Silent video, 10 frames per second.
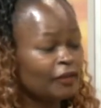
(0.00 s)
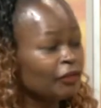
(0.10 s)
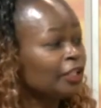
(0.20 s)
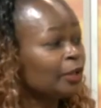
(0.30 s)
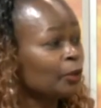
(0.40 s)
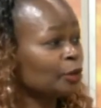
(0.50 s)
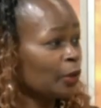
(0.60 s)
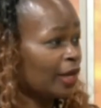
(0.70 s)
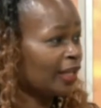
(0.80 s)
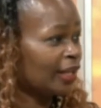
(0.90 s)
everything was
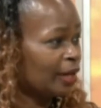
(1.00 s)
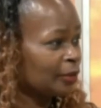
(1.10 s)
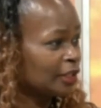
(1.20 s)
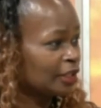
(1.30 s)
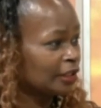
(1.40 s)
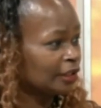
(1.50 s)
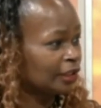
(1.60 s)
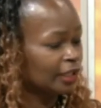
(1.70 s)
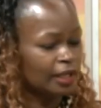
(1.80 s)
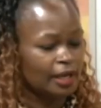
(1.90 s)
working out.
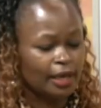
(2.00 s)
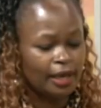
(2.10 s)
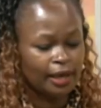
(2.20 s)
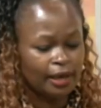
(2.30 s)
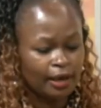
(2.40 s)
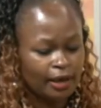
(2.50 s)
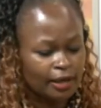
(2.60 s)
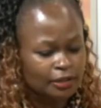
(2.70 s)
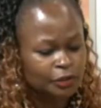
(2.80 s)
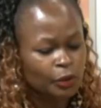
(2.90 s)

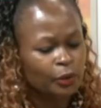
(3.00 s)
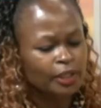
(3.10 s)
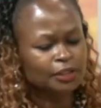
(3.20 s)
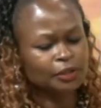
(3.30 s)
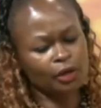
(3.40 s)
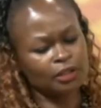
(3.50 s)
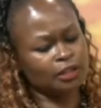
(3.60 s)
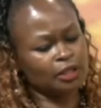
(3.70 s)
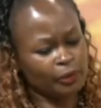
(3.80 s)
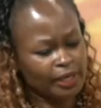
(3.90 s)
So it's
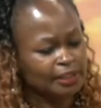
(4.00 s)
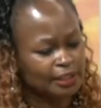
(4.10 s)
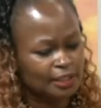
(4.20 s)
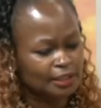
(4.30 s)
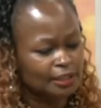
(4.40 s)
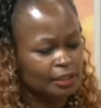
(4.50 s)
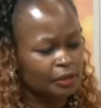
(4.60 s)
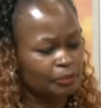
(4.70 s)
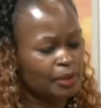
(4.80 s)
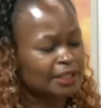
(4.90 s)
not the way it is,
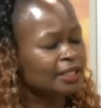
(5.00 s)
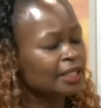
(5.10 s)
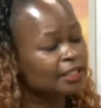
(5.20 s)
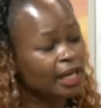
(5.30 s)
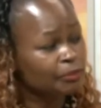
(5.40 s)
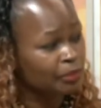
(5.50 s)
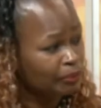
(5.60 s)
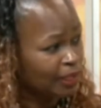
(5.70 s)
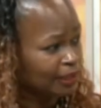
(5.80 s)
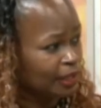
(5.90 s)
but it can
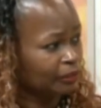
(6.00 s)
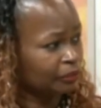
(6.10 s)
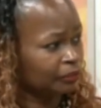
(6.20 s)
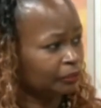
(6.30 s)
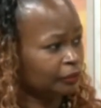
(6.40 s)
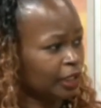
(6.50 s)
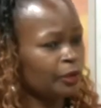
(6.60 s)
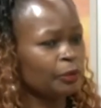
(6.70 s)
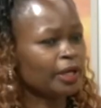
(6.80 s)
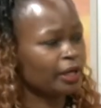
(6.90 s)
be better.
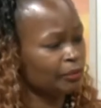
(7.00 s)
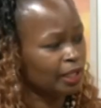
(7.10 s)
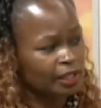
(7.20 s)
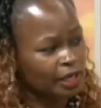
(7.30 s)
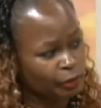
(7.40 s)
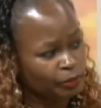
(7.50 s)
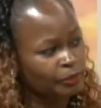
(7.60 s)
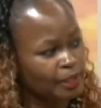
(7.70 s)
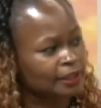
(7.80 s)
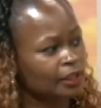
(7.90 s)
And we can make
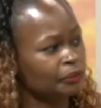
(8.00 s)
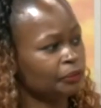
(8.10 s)
Nairobi better.